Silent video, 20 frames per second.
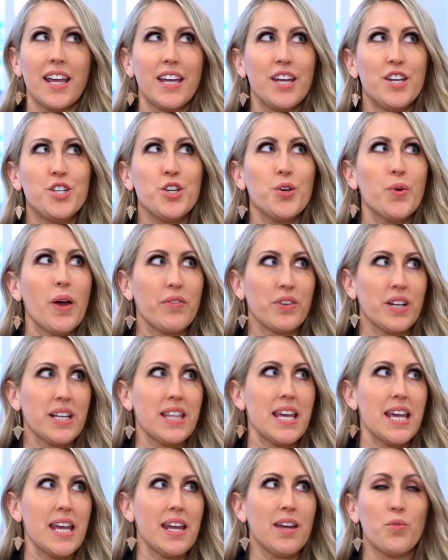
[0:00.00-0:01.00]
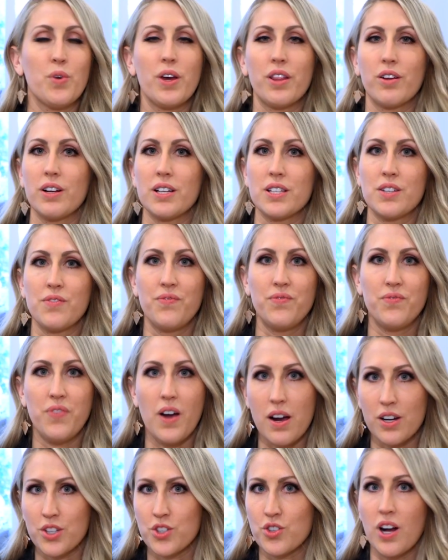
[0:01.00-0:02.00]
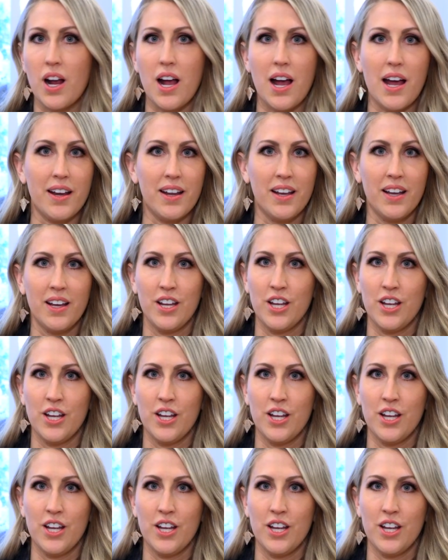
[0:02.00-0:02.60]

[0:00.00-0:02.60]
can do everything, whether it's foxtrot,